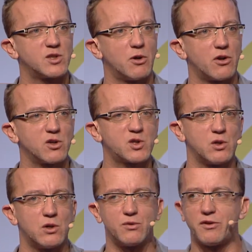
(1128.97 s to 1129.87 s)
but
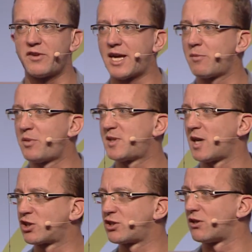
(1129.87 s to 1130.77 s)
also the VIP
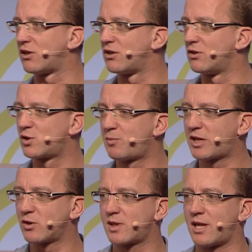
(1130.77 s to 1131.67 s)
section, the
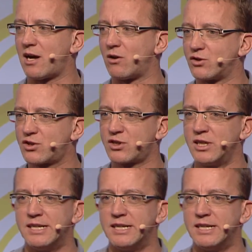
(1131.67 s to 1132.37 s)
speakers lounge,